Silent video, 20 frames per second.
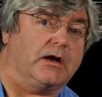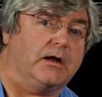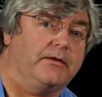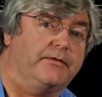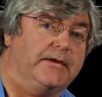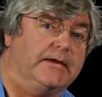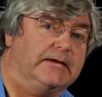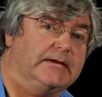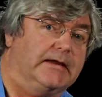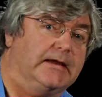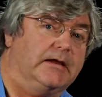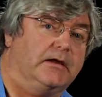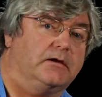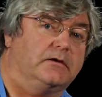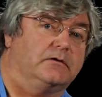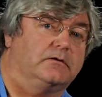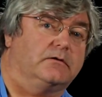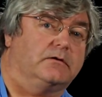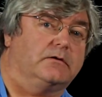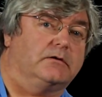they
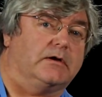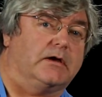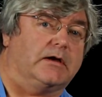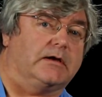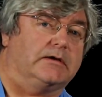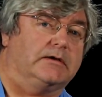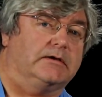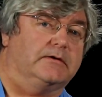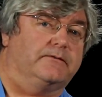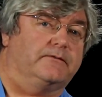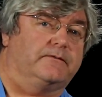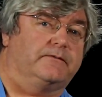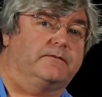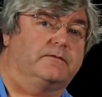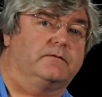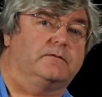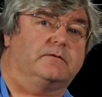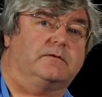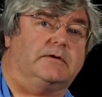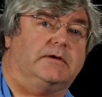can
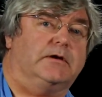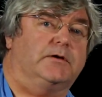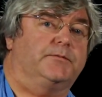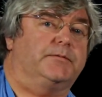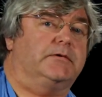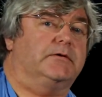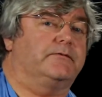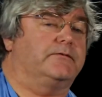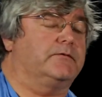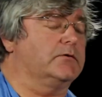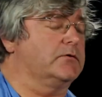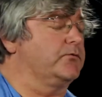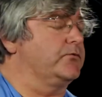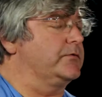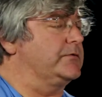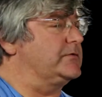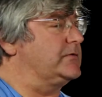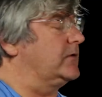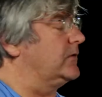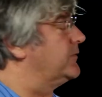help give good
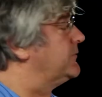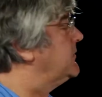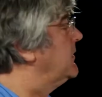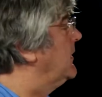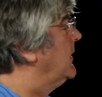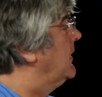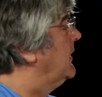results.